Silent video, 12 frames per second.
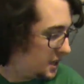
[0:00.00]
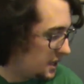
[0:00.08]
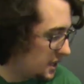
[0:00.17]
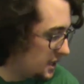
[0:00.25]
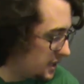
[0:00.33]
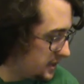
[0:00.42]

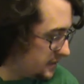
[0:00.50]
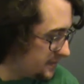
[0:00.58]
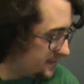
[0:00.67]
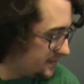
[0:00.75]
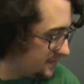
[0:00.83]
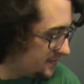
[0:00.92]

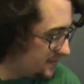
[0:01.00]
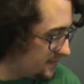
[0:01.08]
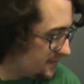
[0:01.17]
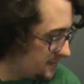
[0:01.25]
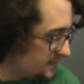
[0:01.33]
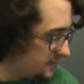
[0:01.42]

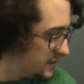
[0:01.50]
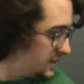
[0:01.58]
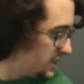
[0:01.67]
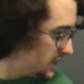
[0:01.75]
Nobody speaks.